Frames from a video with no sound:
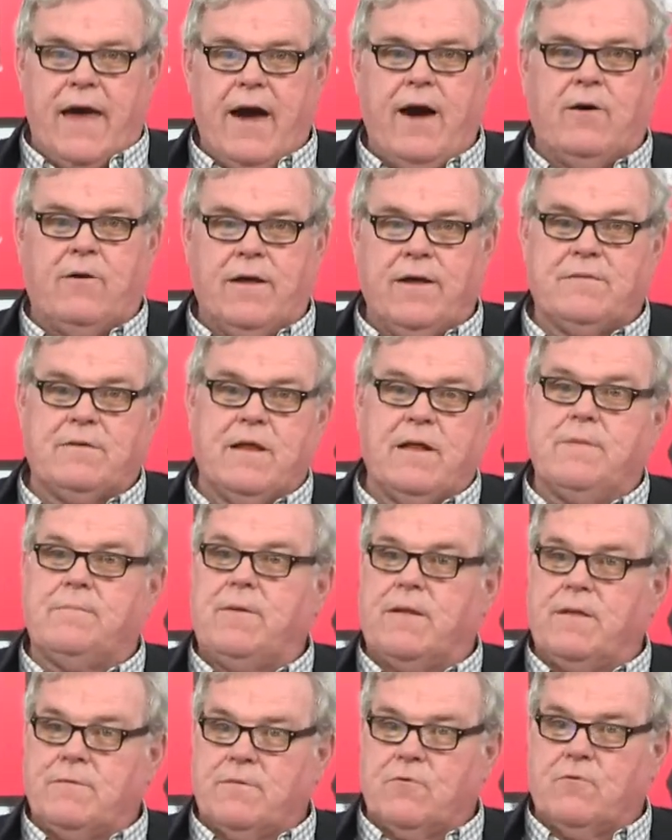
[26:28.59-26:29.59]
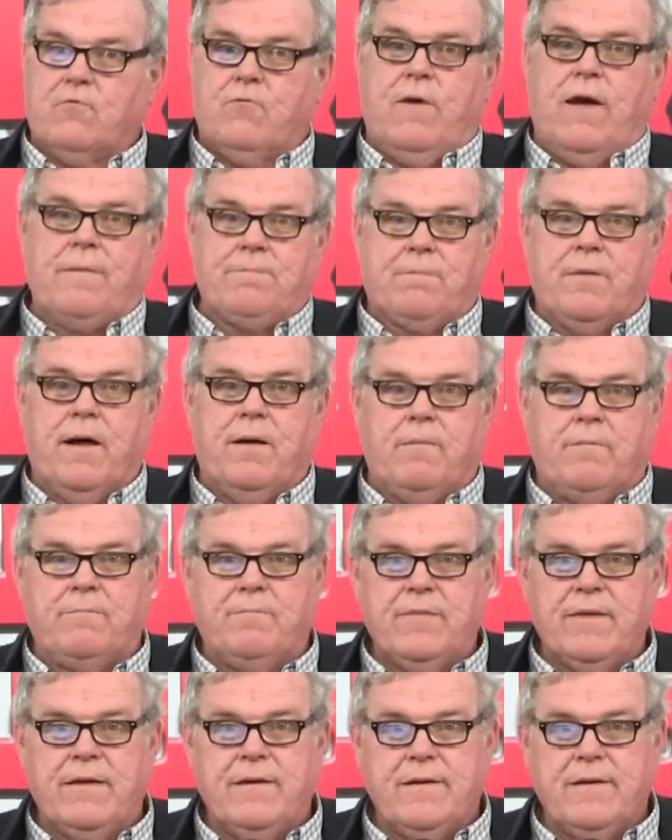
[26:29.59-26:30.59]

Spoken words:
out after they've been cramped up,